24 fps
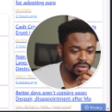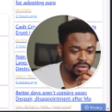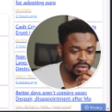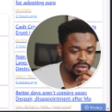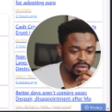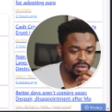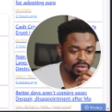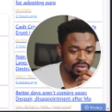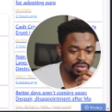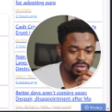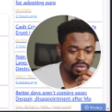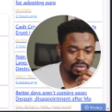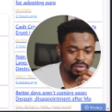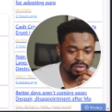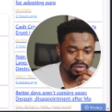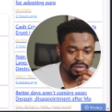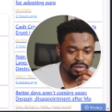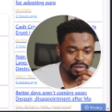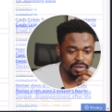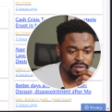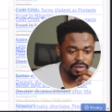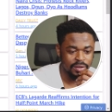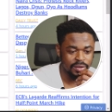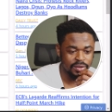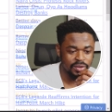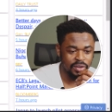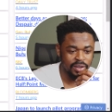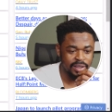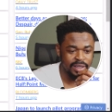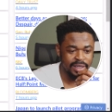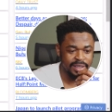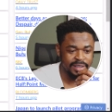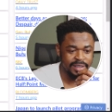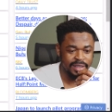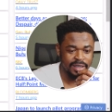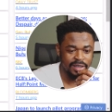So
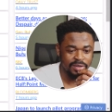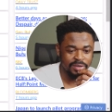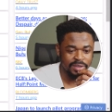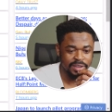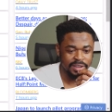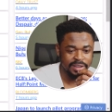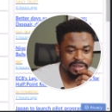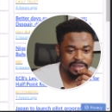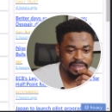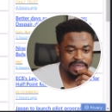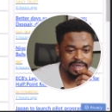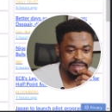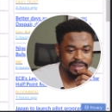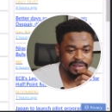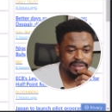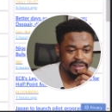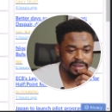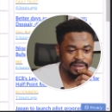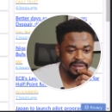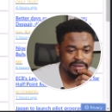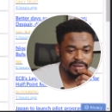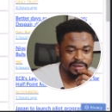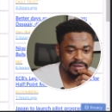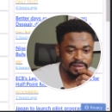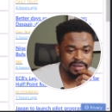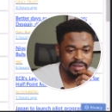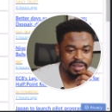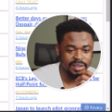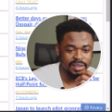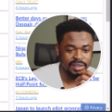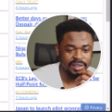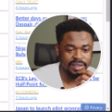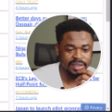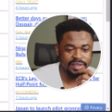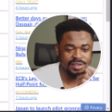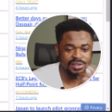dollar now is like,
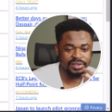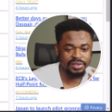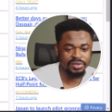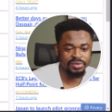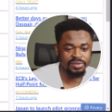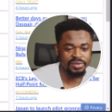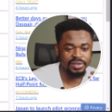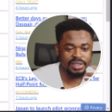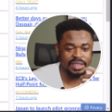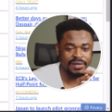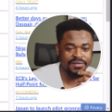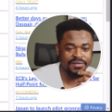let's use